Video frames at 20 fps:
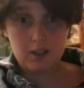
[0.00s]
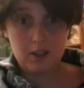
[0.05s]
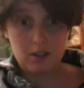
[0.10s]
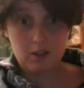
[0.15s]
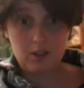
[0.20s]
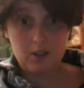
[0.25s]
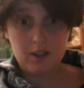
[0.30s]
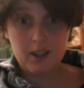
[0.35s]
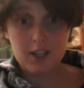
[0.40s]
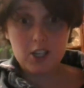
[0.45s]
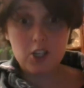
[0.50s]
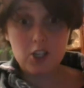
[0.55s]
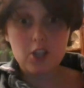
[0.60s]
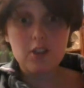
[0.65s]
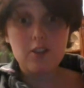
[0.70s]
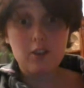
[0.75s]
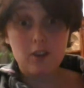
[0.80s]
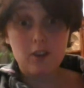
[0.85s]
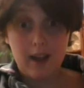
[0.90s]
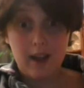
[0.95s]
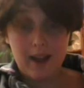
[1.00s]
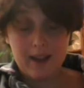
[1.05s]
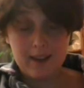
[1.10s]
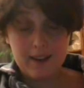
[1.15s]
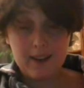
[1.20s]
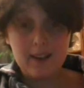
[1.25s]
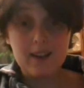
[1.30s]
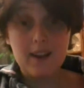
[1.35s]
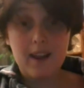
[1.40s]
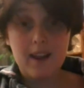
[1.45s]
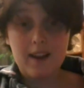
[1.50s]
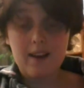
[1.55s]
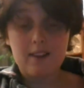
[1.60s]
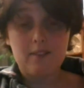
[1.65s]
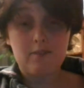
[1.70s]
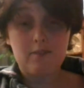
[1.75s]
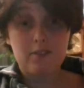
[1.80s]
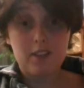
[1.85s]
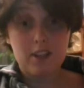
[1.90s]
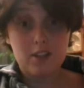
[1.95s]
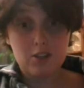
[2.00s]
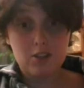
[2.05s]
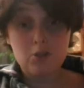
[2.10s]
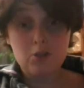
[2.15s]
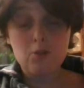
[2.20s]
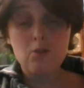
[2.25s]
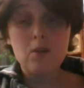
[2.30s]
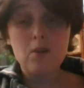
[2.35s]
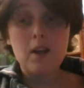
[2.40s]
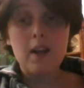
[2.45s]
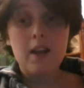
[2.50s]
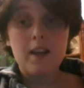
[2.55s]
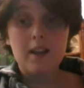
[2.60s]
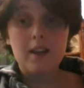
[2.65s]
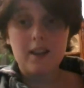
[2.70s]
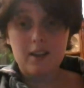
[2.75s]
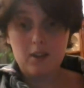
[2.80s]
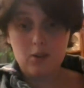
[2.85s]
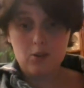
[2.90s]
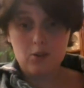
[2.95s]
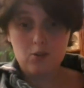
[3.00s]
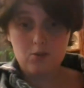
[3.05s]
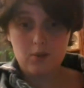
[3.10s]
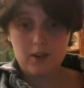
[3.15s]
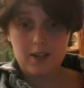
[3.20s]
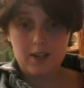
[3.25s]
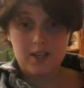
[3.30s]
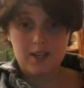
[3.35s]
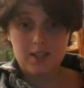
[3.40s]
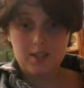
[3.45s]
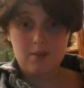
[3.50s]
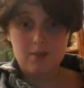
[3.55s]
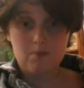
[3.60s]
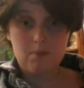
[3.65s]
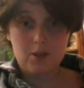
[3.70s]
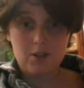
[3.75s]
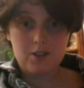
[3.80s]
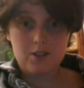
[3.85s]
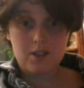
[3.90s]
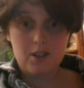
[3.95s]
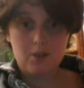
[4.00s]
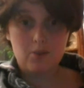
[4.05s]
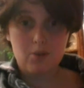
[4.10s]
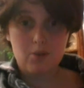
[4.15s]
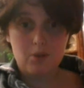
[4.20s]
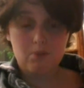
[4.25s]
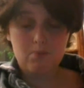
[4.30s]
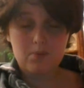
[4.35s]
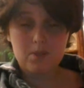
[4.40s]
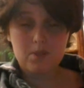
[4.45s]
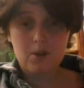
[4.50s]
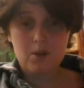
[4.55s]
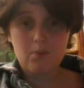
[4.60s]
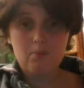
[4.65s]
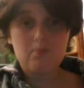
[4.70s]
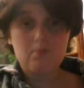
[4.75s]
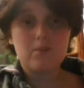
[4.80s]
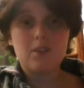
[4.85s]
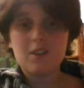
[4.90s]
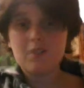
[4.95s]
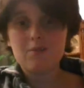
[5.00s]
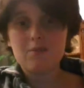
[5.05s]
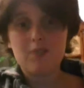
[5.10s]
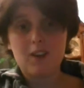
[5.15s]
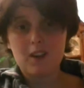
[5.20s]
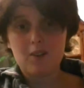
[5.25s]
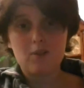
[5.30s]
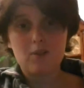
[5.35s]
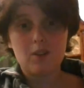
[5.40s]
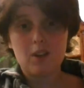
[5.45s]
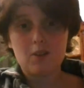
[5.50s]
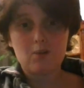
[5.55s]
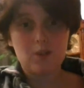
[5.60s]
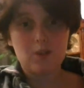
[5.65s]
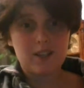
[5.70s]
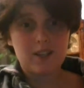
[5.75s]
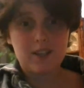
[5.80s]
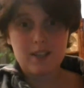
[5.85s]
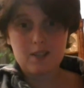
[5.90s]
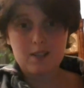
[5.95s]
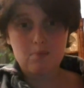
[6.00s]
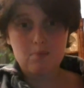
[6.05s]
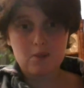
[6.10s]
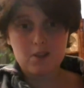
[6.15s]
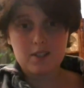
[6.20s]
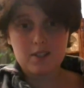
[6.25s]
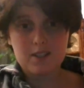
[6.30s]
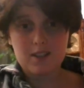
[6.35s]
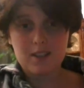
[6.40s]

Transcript: in their collection, they'll add it, and if they do, it goes right into the book sale room. So you can find a lot of really nice